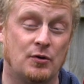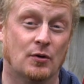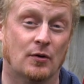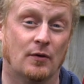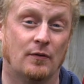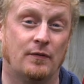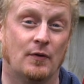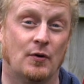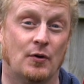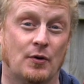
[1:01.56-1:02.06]

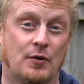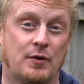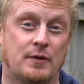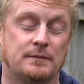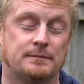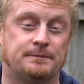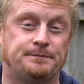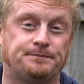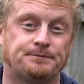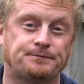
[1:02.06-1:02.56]
your fork.
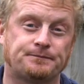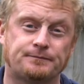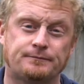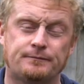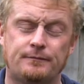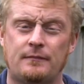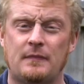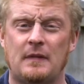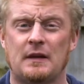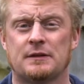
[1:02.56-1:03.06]

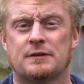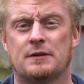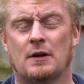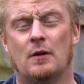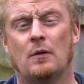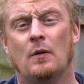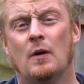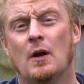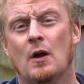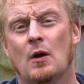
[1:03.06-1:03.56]

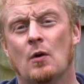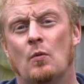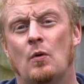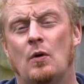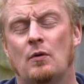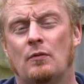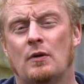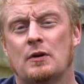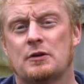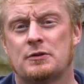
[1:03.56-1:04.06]
So
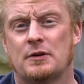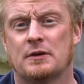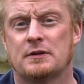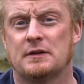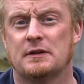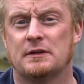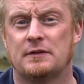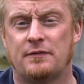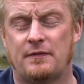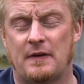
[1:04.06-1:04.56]
what
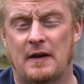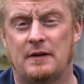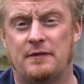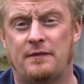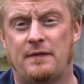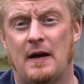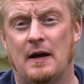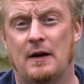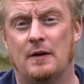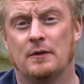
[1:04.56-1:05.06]
RockShox had
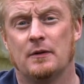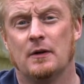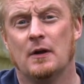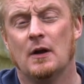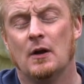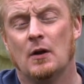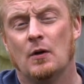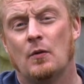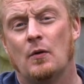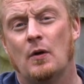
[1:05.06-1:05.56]
found,
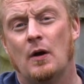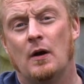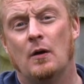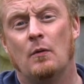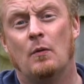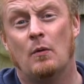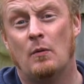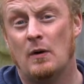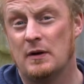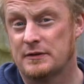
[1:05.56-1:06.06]

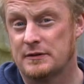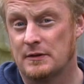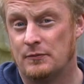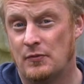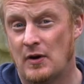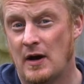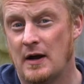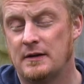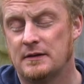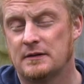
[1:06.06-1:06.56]
what some
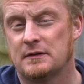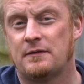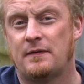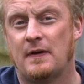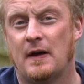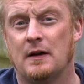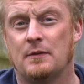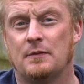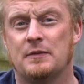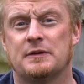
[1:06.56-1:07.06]
riders had
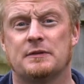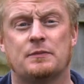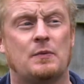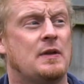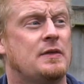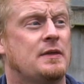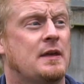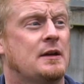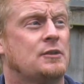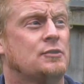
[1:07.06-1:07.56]
found, was
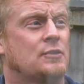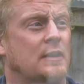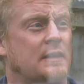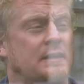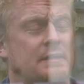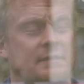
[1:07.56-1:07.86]
when they're trying to